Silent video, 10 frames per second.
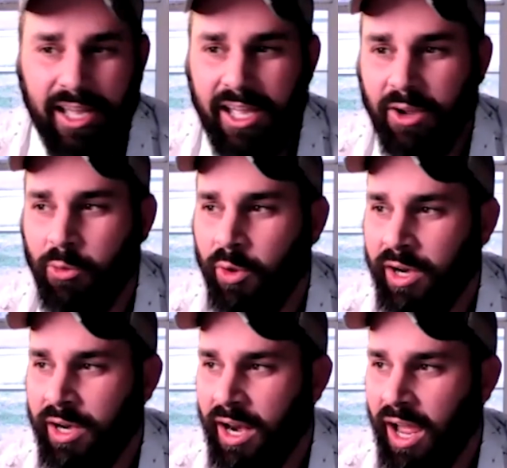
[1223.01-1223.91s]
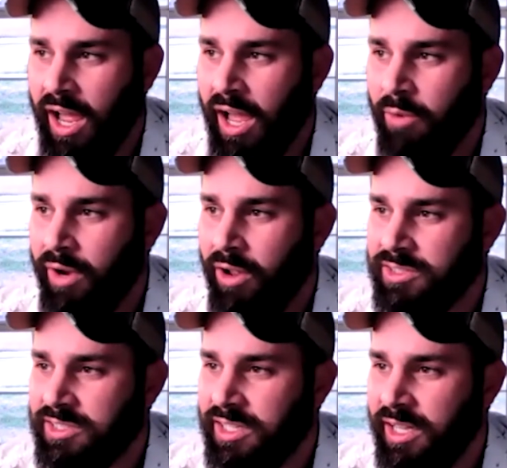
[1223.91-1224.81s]
when I
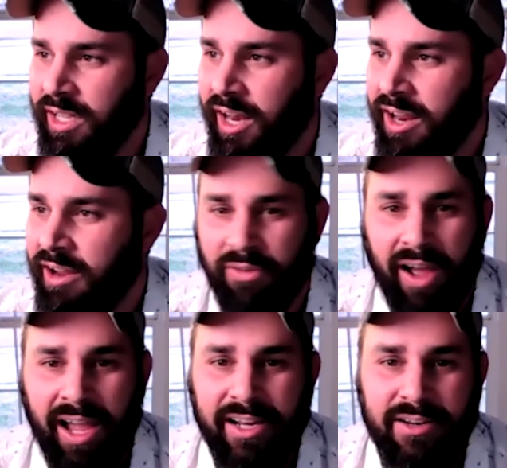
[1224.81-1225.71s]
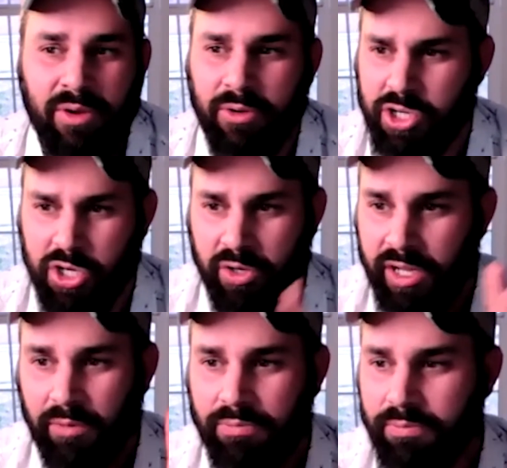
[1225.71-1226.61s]
was at AFI and we were
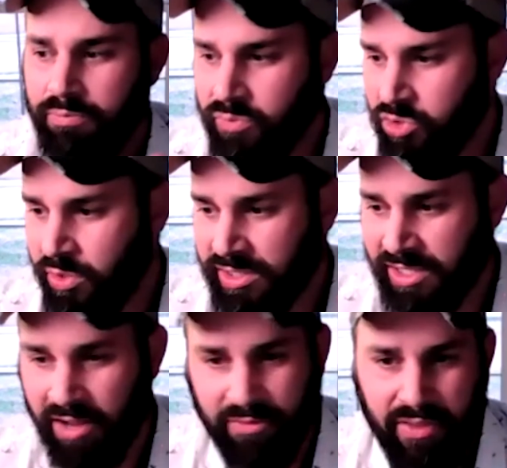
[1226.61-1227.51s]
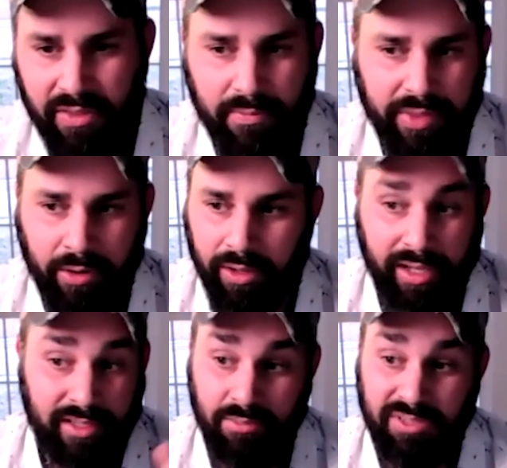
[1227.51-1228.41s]
shooting stuff, and they were like,
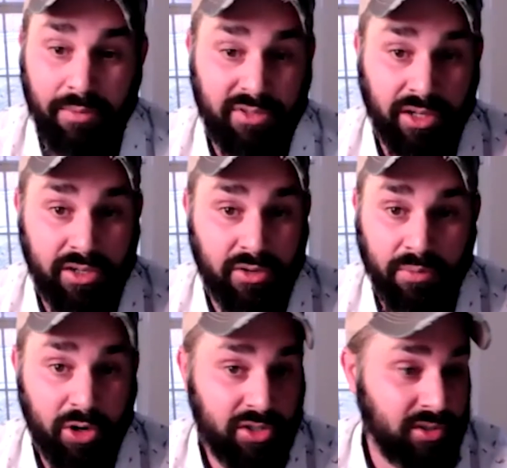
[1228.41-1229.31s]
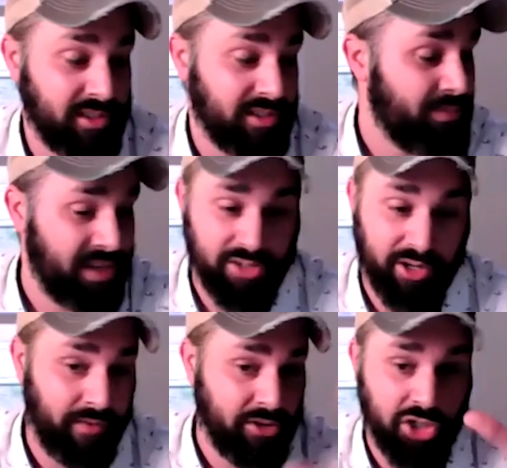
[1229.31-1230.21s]
sometimes you're going to do commercials and sometimes you're
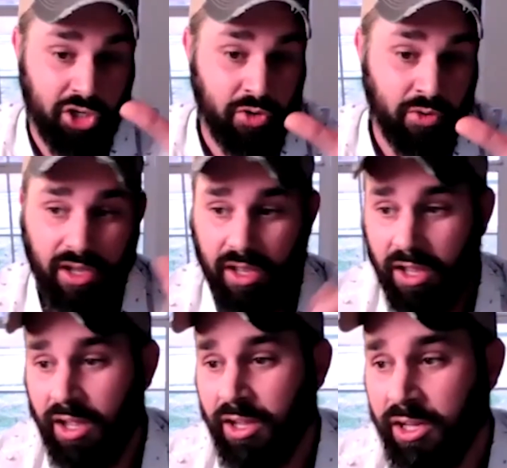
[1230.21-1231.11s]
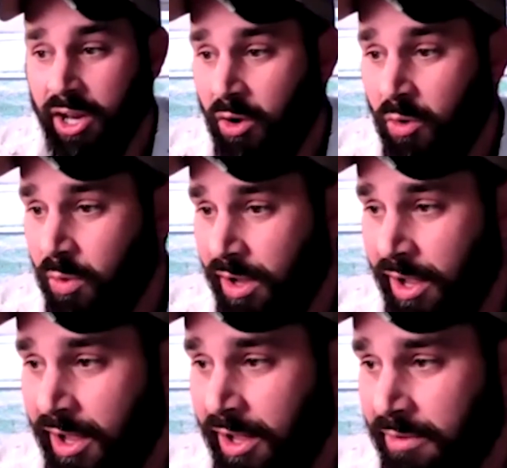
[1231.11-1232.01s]
going to have to shoot, you know,
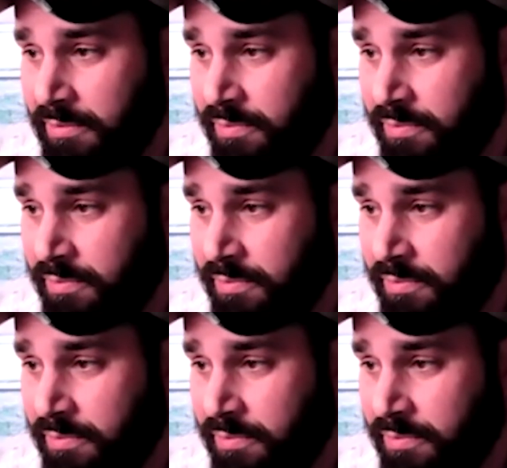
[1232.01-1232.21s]
uh,